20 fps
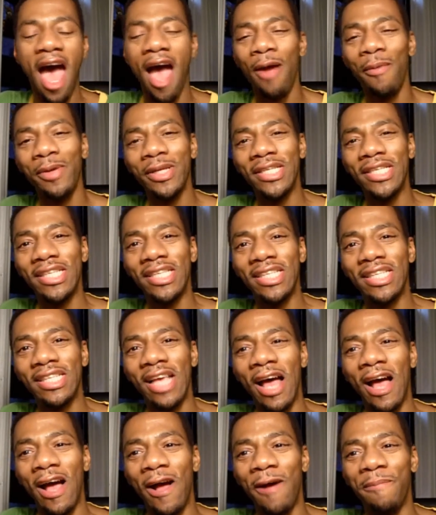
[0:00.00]
I was
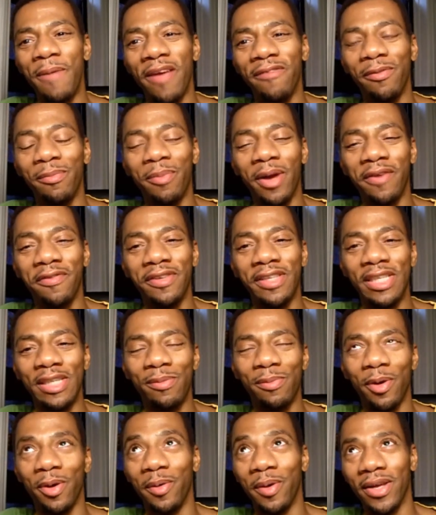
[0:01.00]
just having breakfast
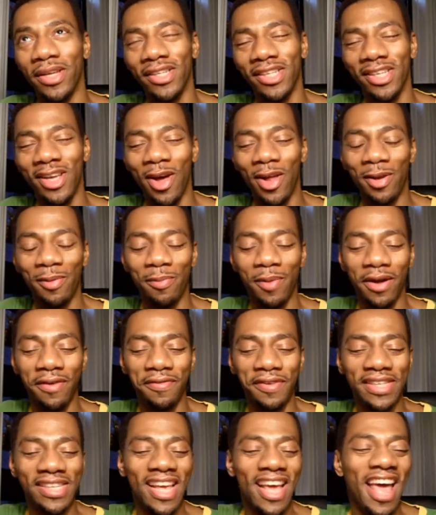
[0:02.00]
this morning. Well, I just call it
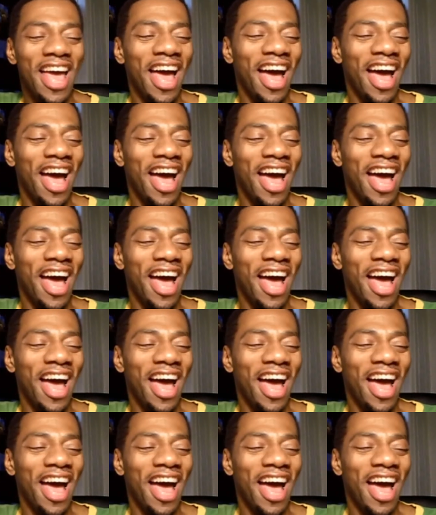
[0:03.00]
breakfast.